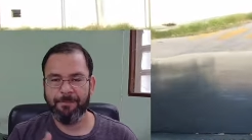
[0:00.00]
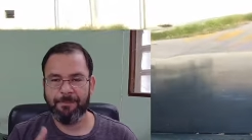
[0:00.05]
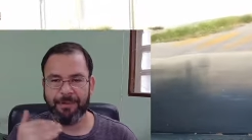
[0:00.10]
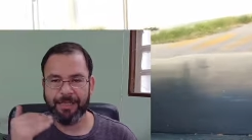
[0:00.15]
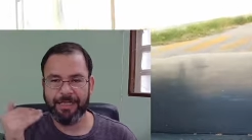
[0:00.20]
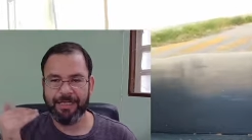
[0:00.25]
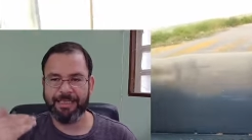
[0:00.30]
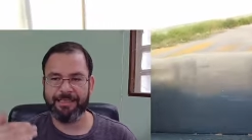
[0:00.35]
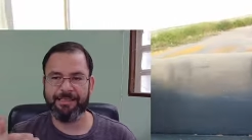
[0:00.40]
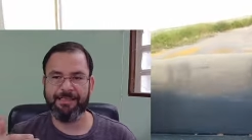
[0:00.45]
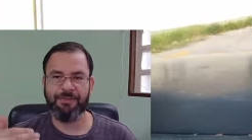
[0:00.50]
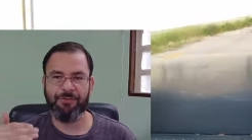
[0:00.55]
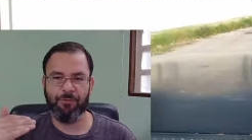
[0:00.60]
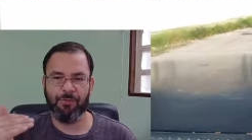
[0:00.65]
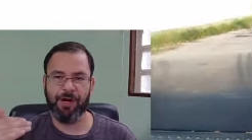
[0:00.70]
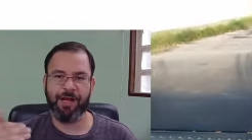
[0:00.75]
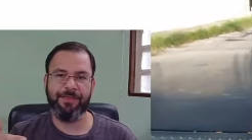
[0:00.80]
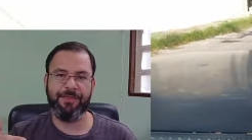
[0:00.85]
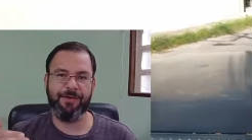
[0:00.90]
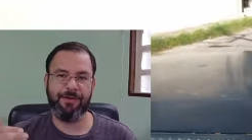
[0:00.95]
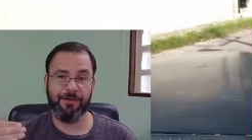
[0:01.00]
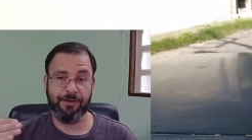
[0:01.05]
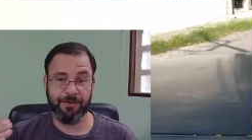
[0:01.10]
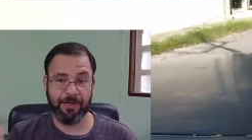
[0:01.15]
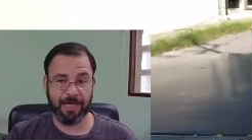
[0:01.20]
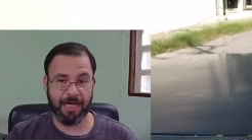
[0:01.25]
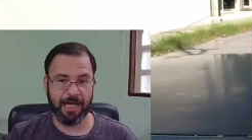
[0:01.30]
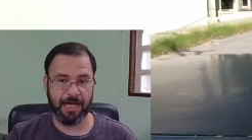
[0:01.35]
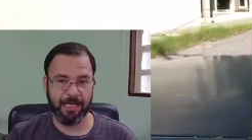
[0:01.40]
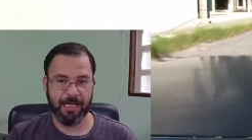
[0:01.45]
but it's whether or
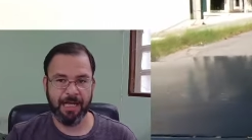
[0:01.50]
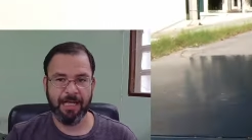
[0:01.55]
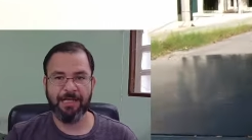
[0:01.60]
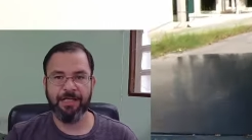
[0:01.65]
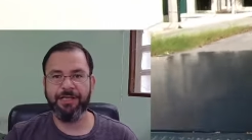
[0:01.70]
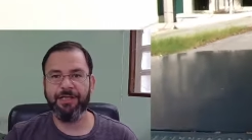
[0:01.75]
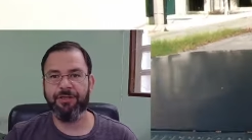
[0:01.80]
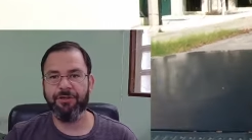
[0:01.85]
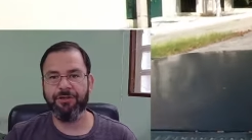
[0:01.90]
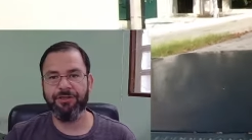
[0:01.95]
not, you know,